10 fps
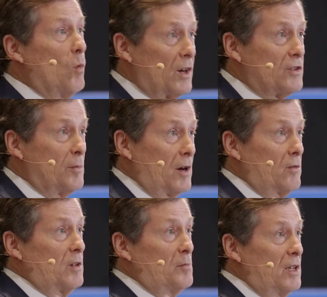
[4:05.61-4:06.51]
what it's
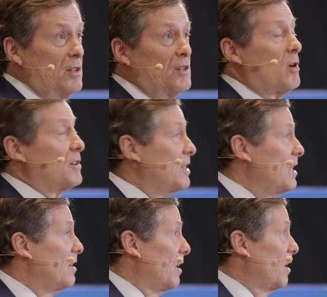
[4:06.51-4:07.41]
about to be the
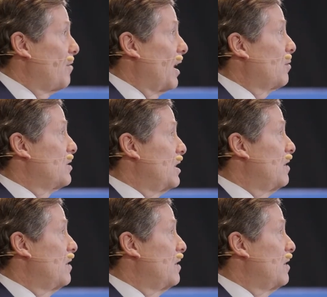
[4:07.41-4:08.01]
trustee that in fact